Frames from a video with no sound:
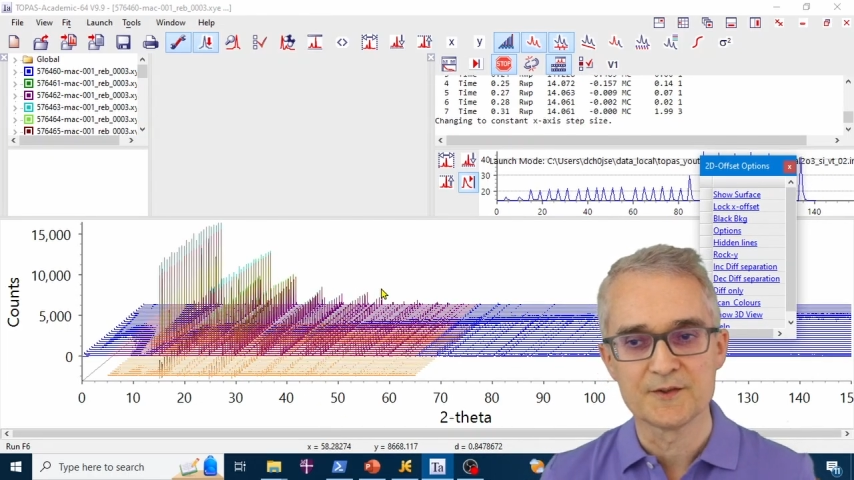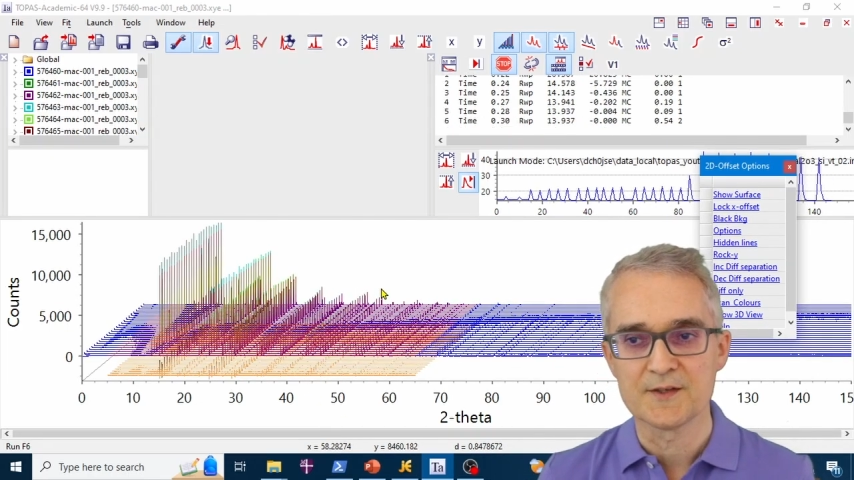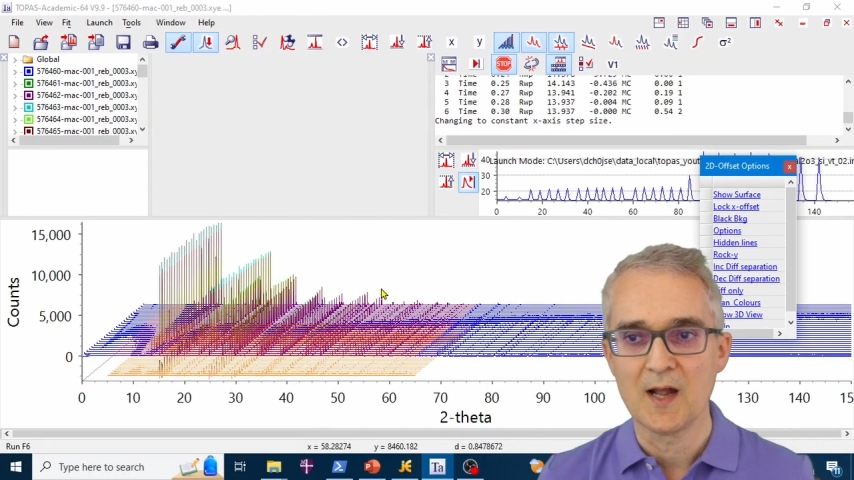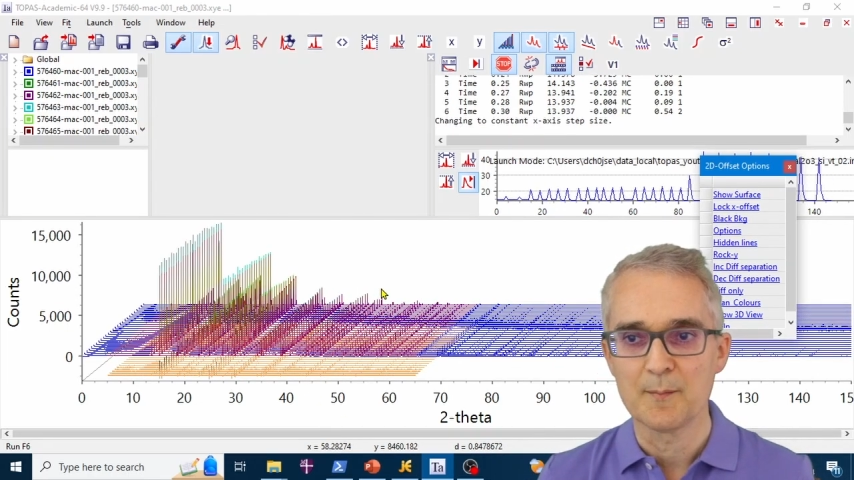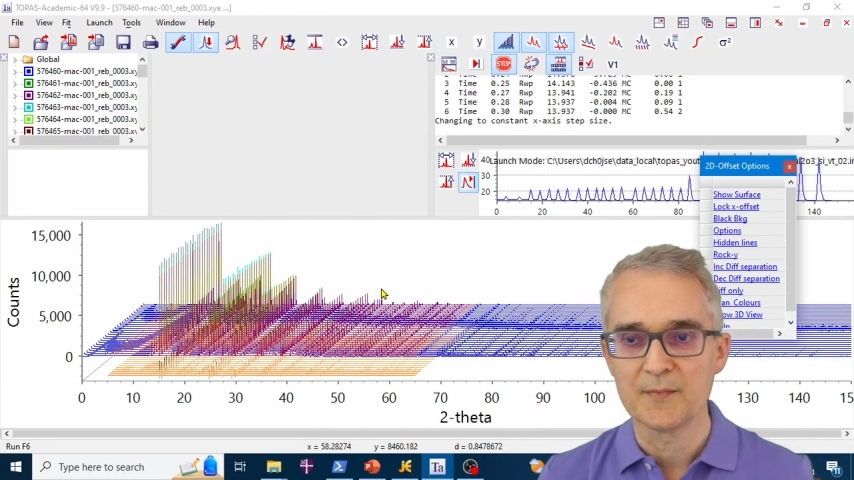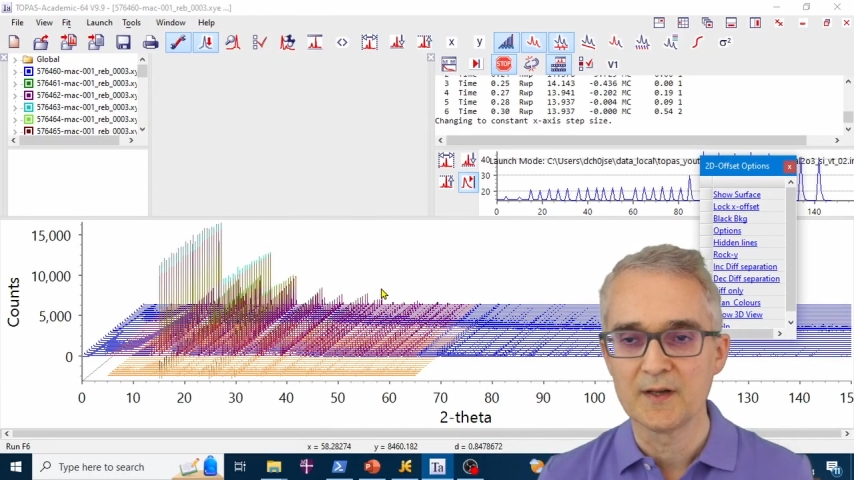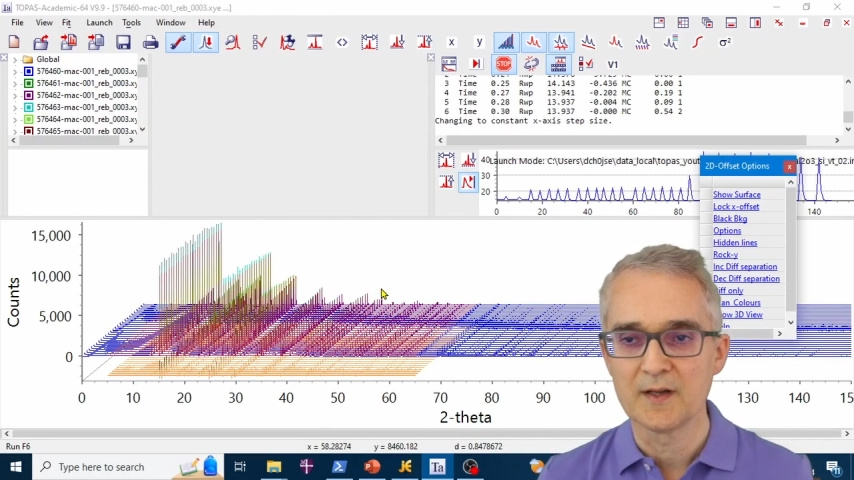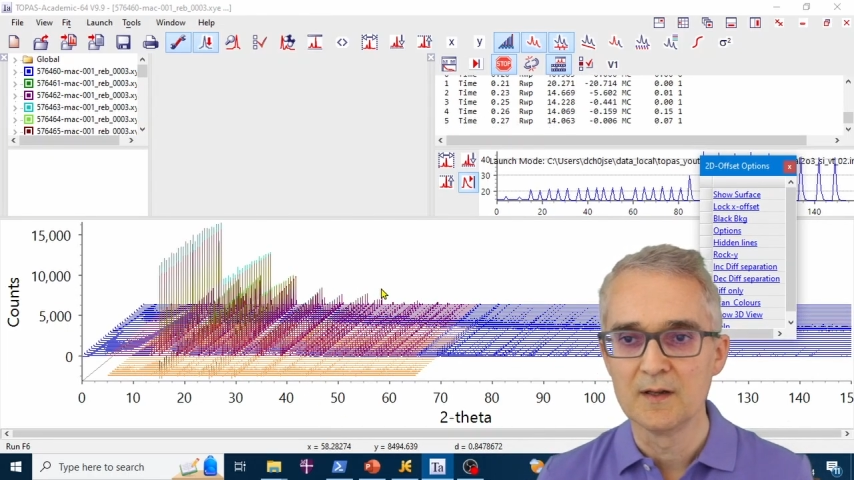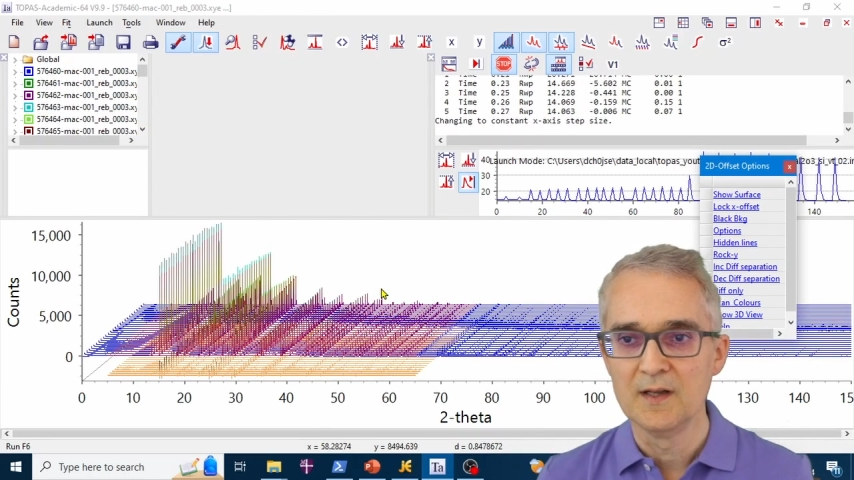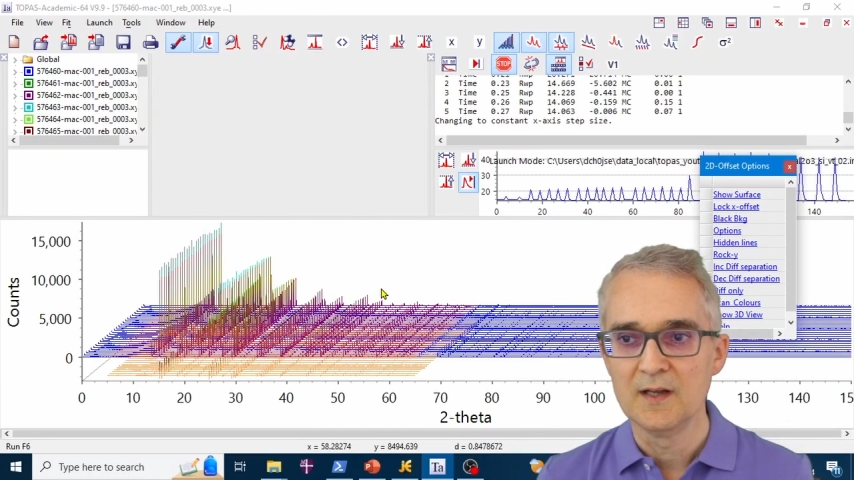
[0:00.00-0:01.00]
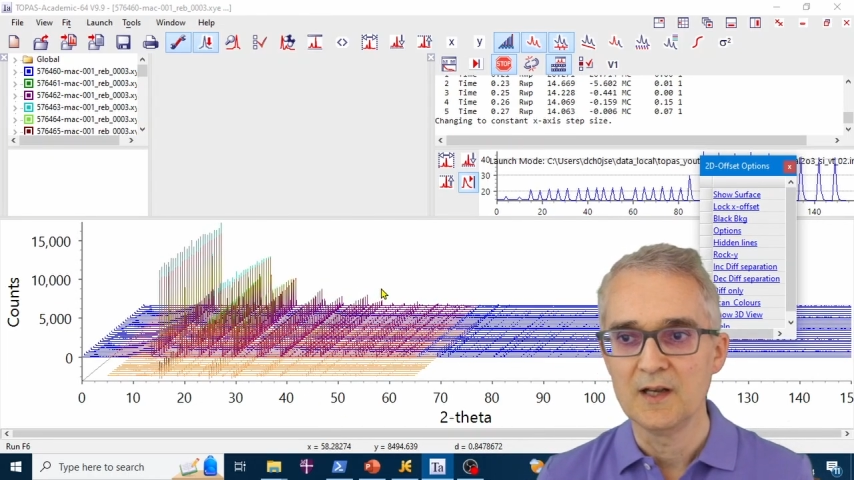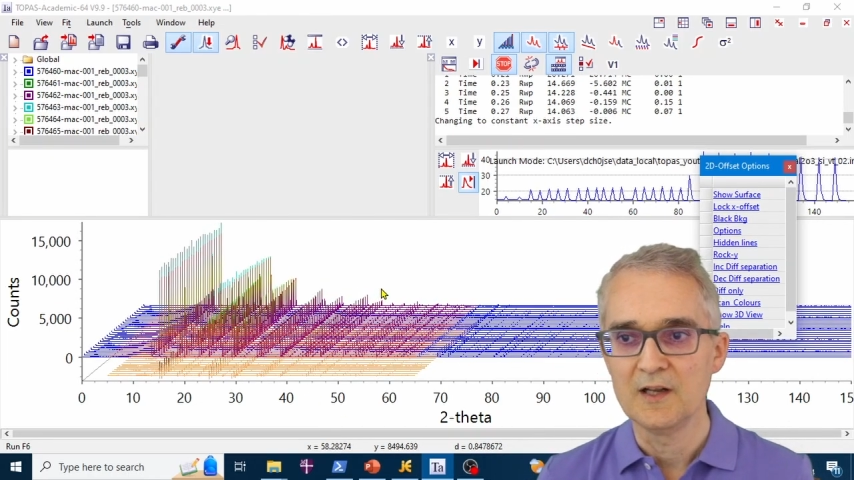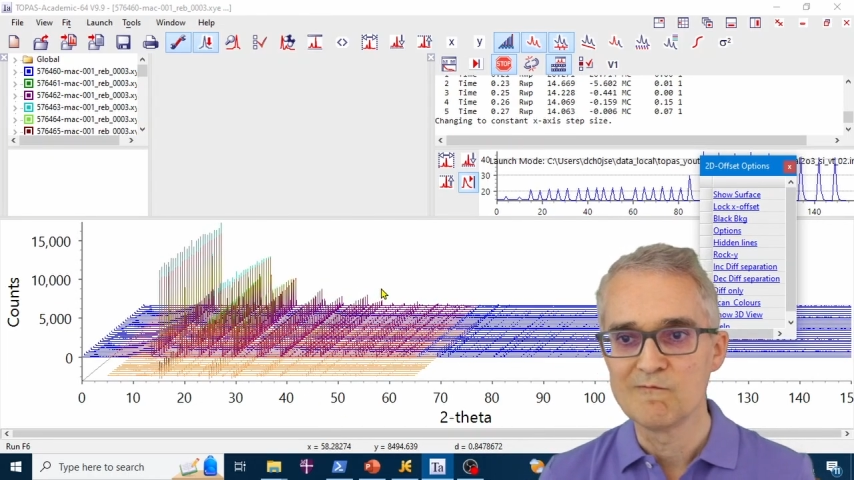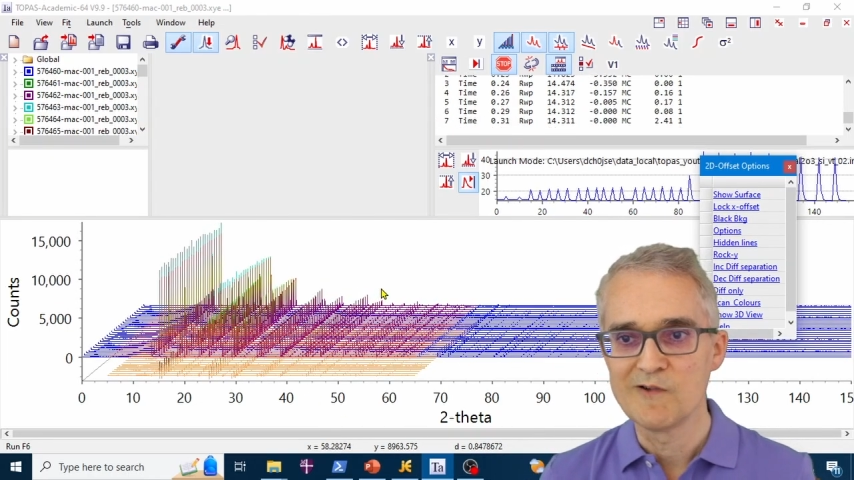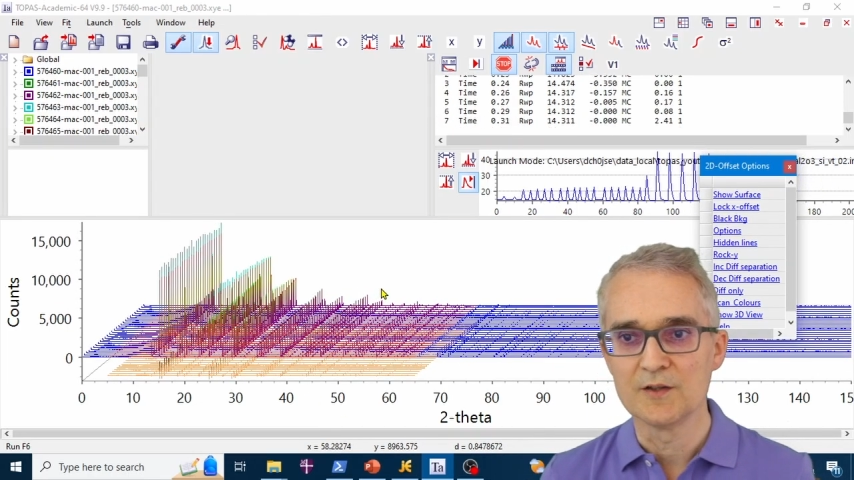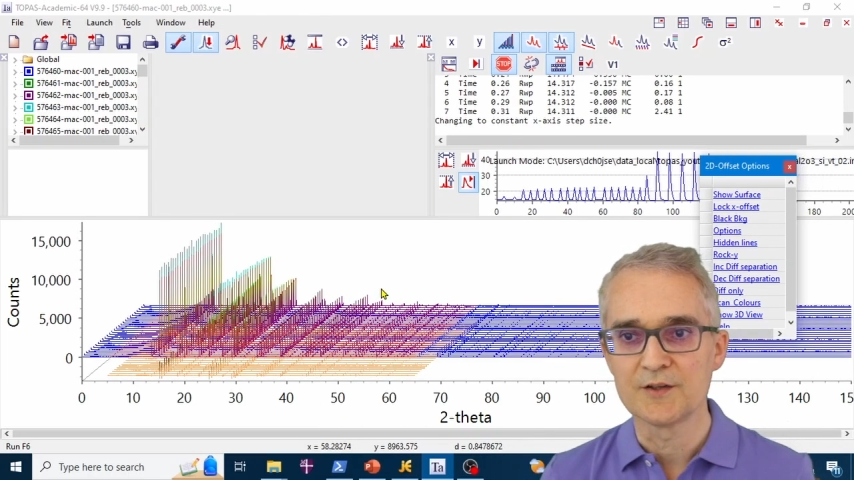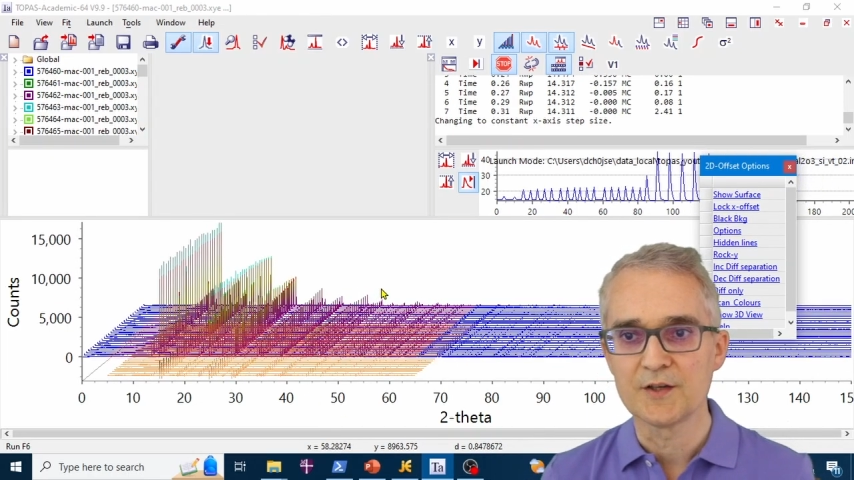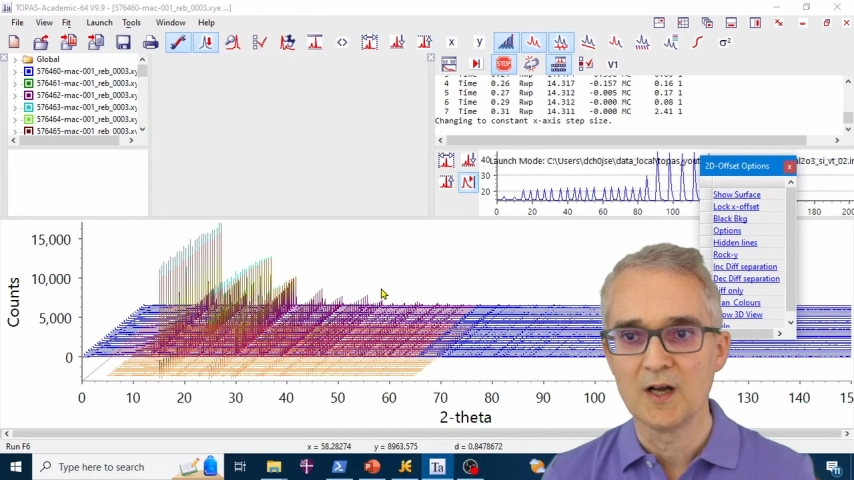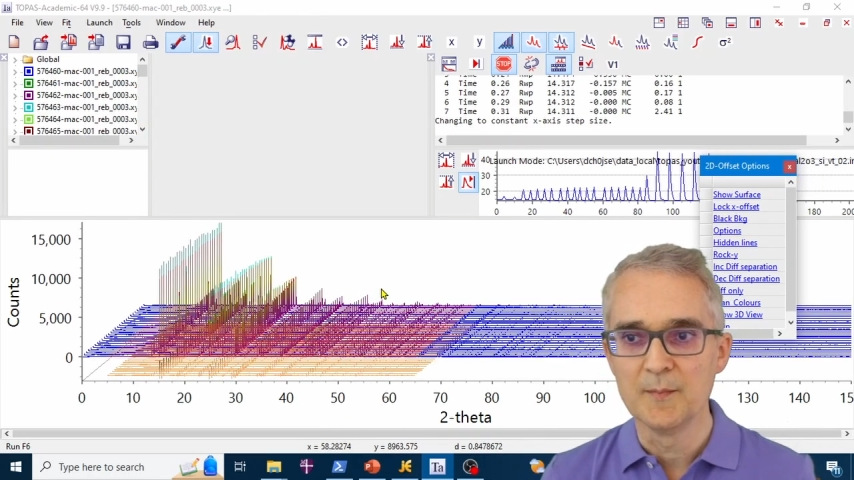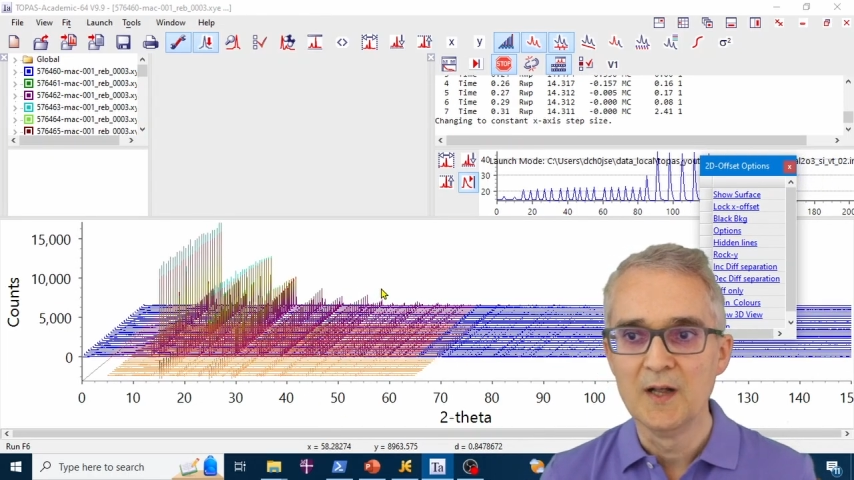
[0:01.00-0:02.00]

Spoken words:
happening in real time.